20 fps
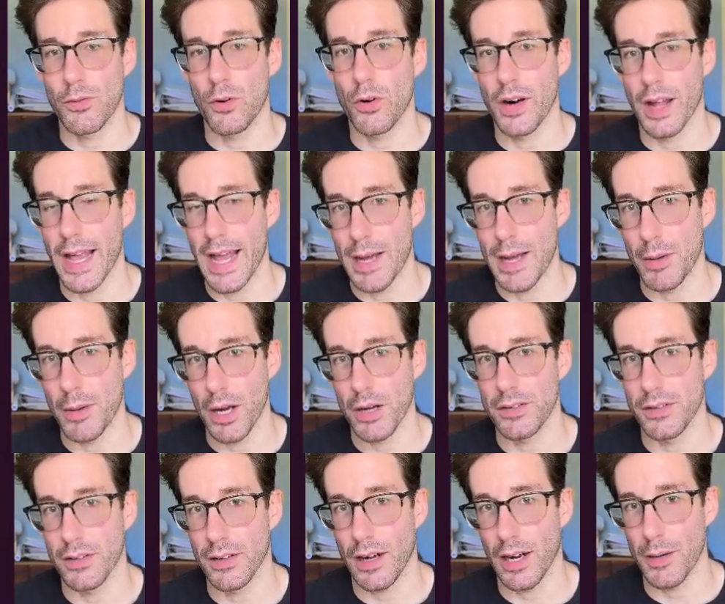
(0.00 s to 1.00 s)
for an A I model
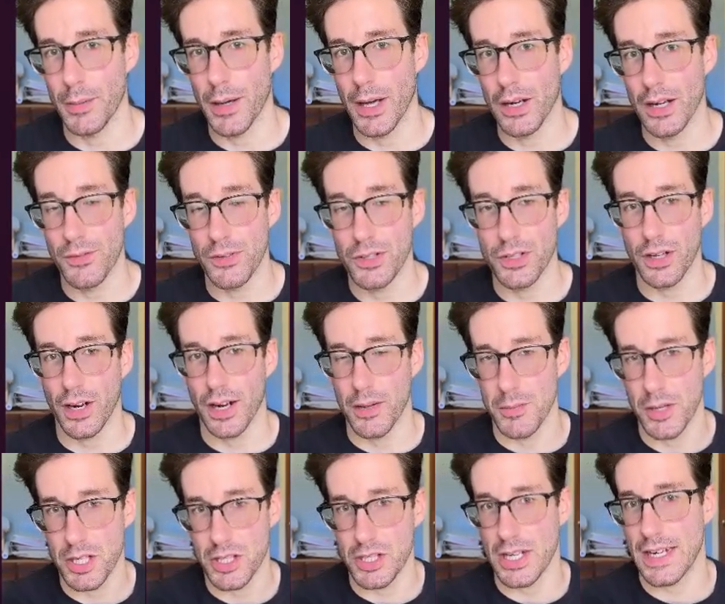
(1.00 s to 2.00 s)
to talk about if you're talking
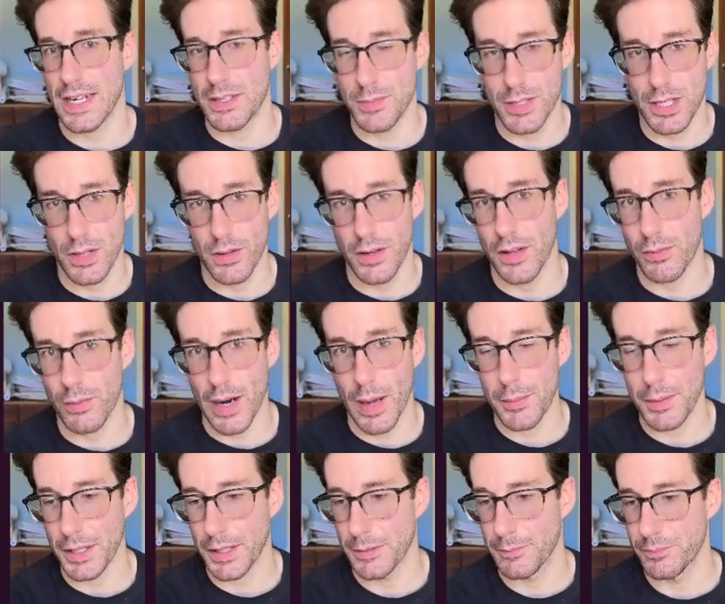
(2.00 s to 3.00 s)
about ChatGPT or
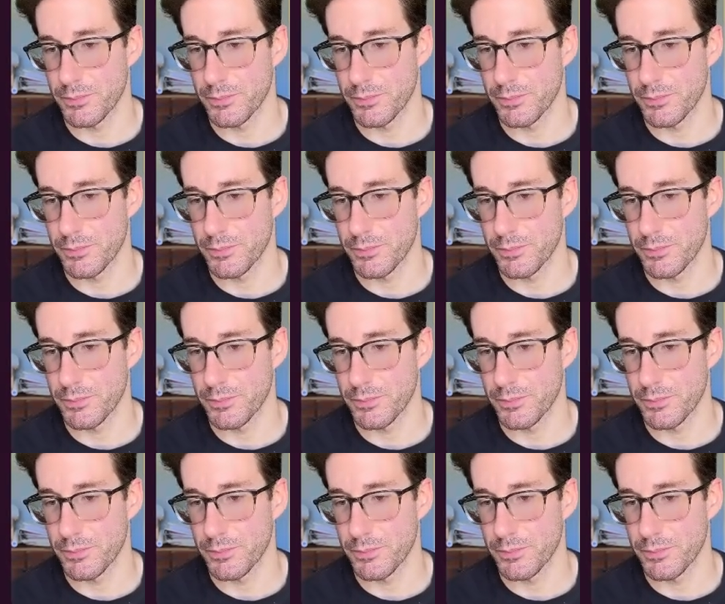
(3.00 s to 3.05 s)
Anthropic.